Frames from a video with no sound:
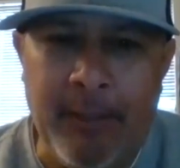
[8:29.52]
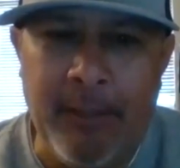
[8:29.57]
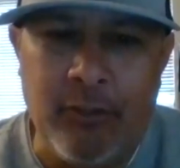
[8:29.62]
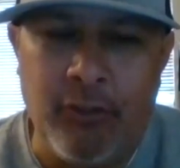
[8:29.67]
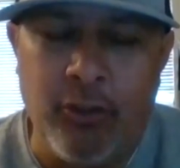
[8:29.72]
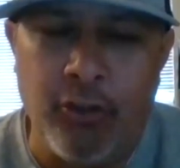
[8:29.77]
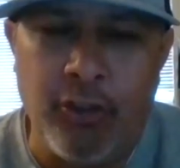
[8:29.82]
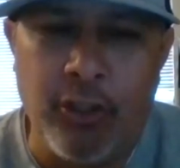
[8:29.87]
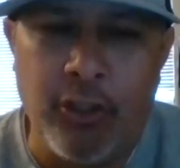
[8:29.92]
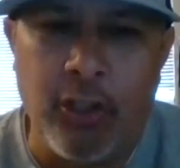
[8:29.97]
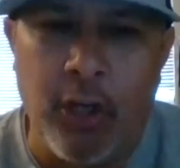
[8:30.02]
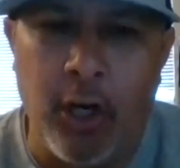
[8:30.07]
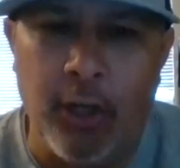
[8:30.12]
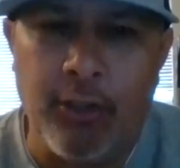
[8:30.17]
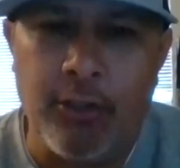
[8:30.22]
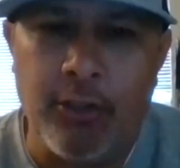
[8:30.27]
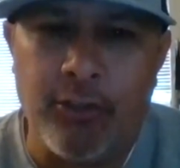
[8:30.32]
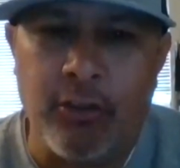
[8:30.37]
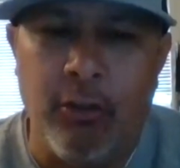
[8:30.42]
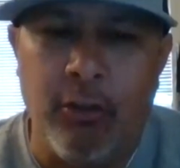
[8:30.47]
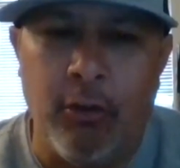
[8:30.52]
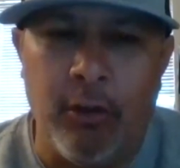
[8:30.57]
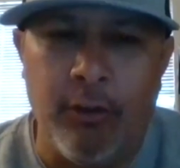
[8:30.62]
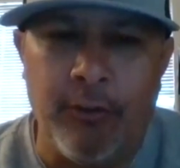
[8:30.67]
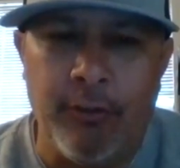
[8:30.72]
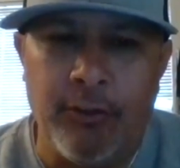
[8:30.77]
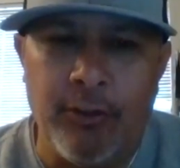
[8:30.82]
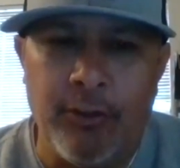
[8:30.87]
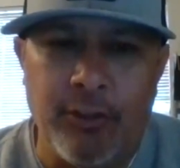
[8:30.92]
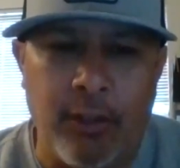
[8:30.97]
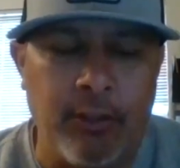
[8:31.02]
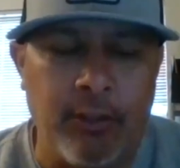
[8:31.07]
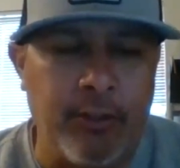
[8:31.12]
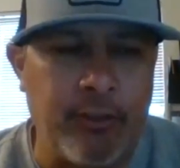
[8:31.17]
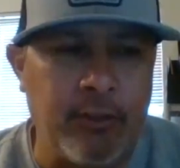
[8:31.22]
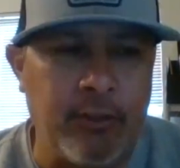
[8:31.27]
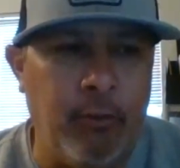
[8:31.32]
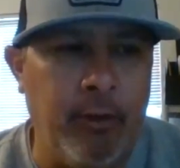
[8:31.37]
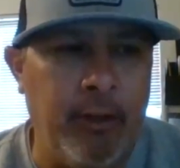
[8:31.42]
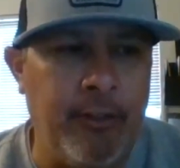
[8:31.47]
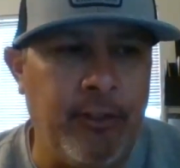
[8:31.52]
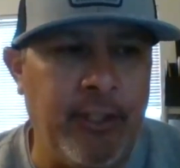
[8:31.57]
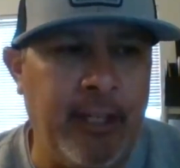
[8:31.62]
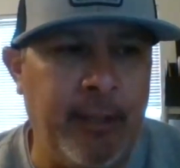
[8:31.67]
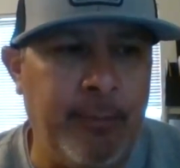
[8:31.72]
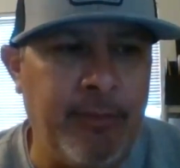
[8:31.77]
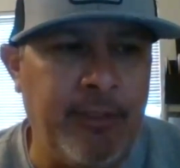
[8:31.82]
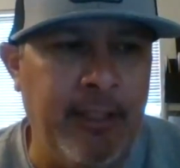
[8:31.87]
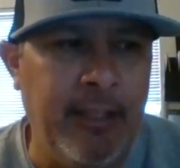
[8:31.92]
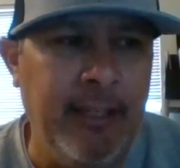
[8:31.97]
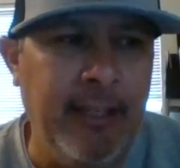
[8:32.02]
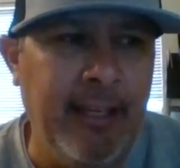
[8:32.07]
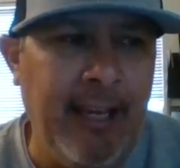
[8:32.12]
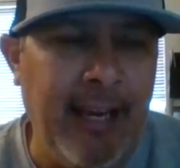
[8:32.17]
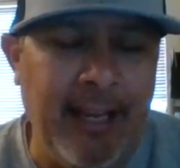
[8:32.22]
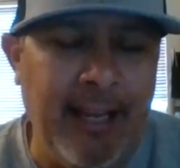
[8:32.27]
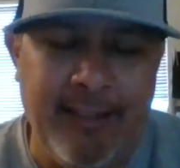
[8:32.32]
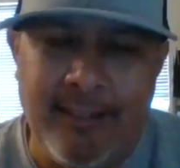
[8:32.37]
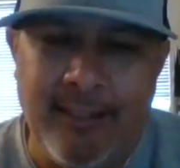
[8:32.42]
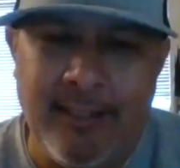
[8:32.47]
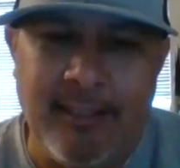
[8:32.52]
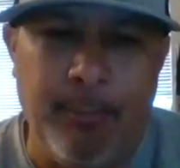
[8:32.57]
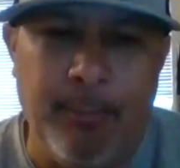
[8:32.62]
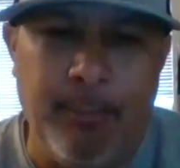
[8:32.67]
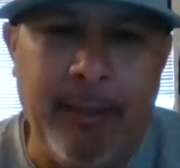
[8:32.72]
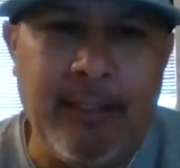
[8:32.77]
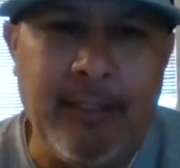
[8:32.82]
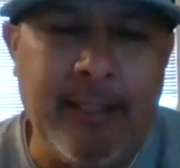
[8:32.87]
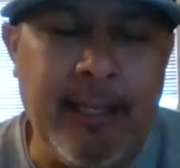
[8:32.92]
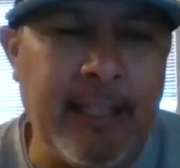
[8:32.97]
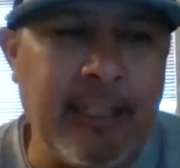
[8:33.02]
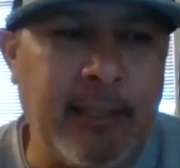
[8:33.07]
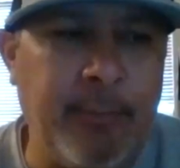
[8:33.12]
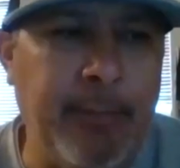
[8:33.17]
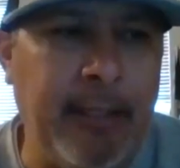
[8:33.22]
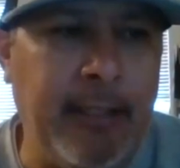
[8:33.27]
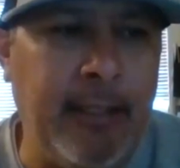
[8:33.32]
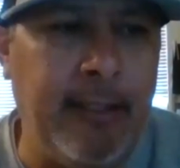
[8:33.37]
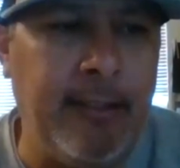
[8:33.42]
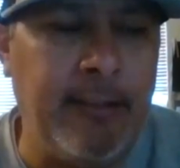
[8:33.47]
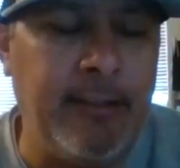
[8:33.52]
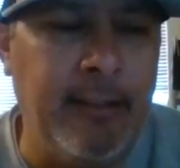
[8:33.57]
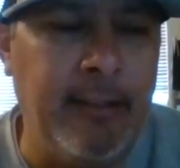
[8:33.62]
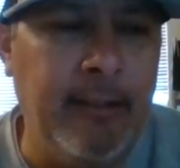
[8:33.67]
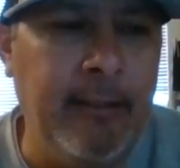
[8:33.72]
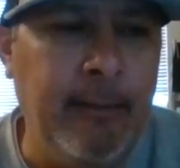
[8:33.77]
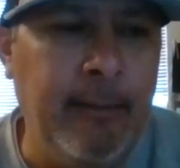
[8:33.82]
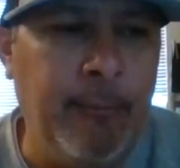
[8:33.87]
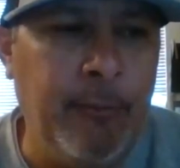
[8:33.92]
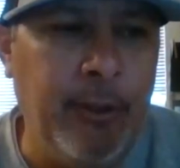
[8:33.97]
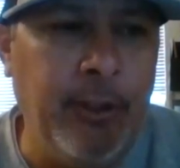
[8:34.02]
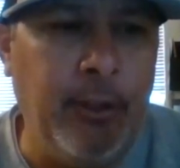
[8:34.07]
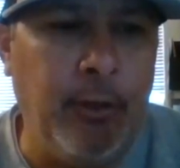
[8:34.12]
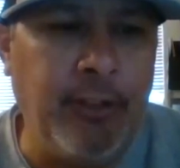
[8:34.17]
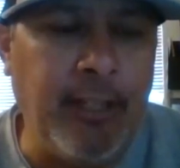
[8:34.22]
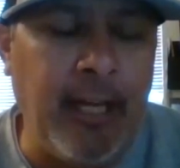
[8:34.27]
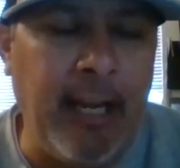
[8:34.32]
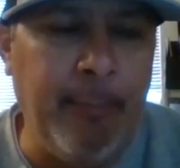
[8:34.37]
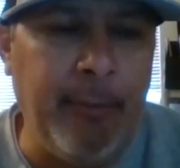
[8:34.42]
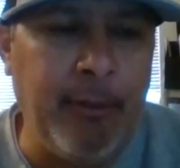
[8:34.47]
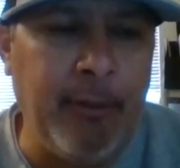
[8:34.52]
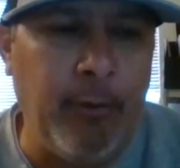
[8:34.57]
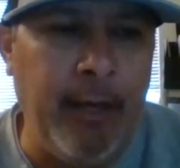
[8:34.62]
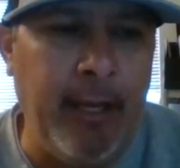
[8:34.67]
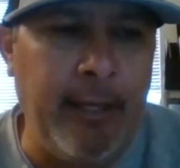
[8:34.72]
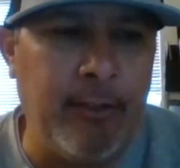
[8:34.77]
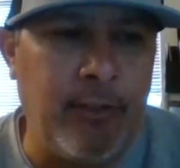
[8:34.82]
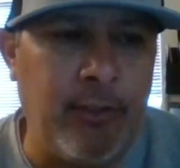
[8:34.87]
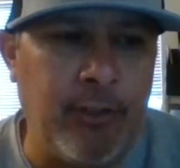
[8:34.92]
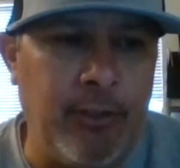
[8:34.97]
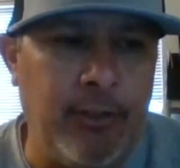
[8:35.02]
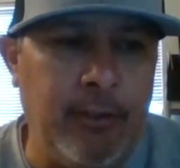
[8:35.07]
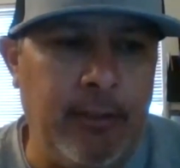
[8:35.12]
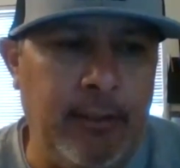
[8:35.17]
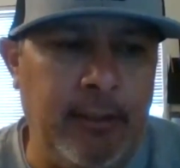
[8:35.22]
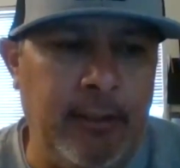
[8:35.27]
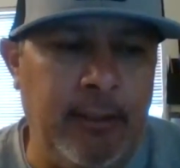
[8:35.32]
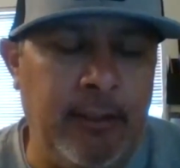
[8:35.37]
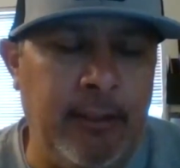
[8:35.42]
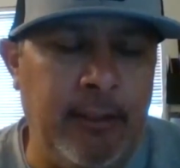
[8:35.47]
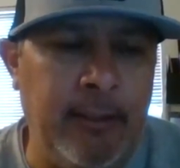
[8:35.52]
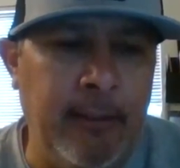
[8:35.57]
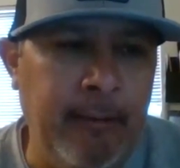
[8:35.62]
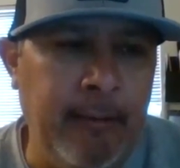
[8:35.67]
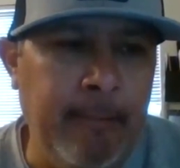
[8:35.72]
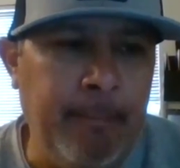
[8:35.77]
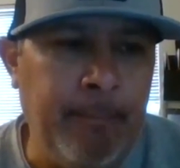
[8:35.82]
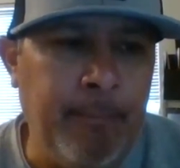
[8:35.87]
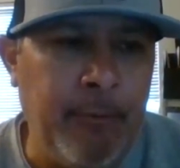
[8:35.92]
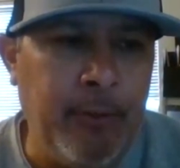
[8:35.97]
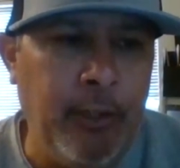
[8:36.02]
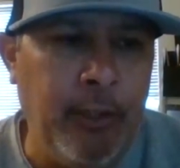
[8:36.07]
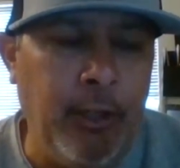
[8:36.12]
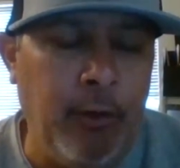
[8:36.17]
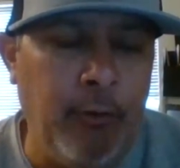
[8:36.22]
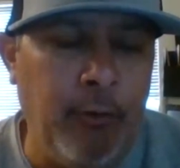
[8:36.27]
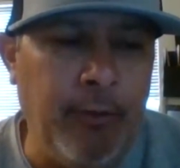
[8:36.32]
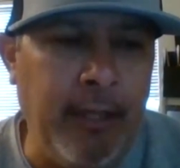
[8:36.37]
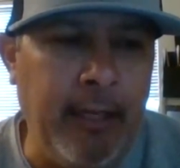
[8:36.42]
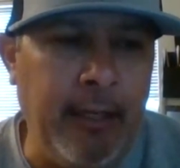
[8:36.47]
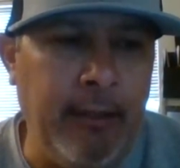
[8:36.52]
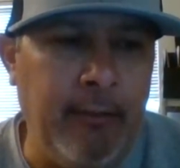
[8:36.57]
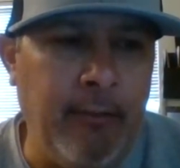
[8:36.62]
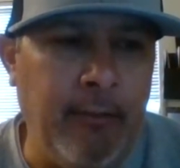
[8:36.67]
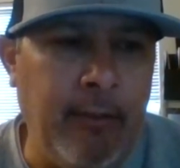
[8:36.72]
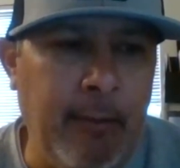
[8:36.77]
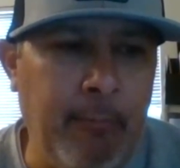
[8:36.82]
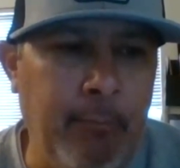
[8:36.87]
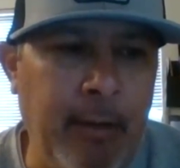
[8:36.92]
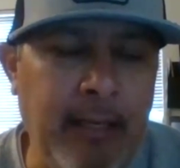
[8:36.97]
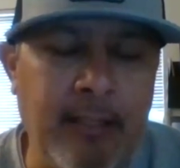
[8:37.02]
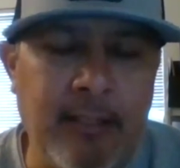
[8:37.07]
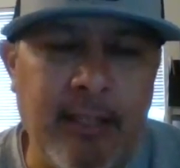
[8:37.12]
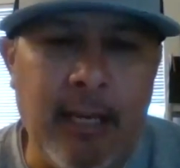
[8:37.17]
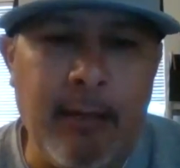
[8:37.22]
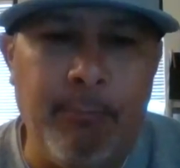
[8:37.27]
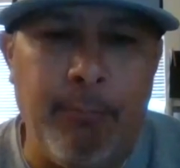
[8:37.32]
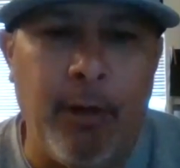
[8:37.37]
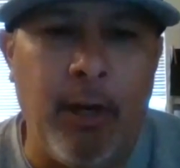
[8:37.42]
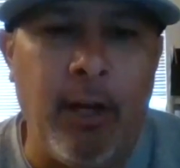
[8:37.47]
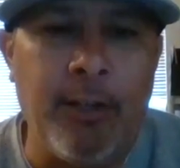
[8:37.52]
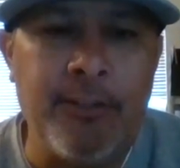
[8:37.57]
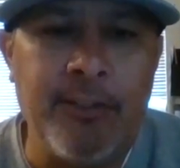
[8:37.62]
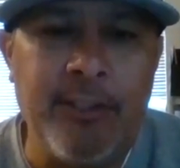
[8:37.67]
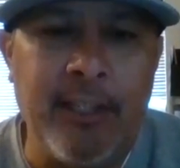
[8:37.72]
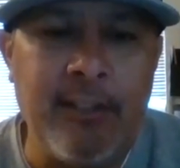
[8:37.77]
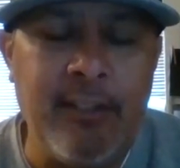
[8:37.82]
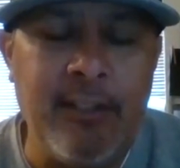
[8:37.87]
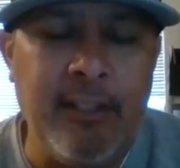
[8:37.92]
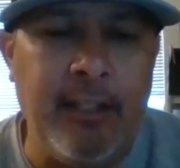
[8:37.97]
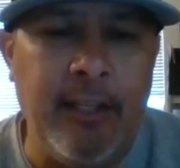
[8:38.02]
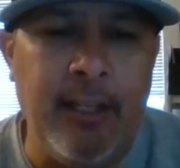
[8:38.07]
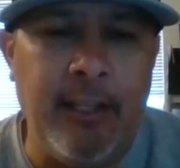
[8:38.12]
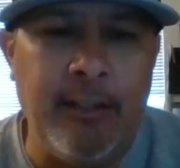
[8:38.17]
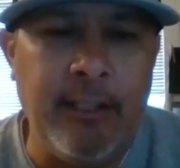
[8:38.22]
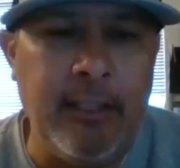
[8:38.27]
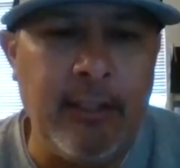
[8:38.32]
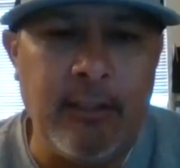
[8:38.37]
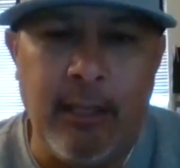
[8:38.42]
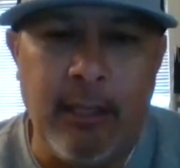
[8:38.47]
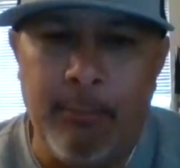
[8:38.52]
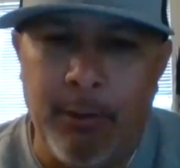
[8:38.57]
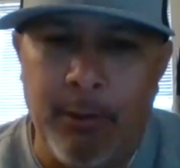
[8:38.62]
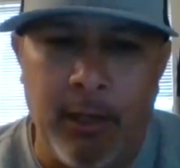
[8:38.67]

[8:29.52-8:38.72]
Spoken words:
They're just hard to score. They're just hard to score on, James. And this is a big test because, Diamond Ranch, they beat St. Paul 16-0. St.